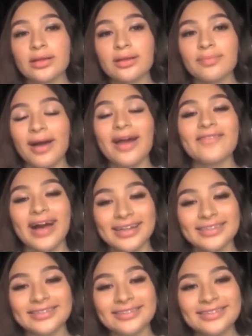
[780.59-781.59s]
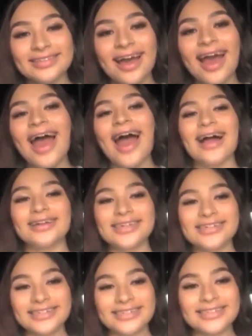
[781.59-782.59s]
my values and
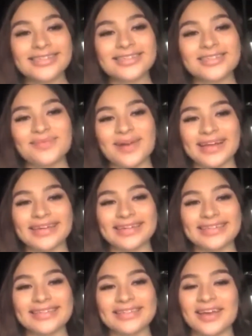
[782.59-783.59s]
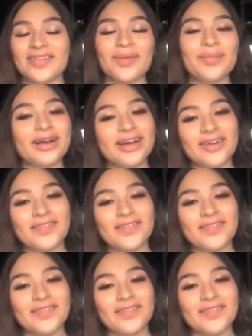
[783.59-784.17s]
traditions to my kids to give them a good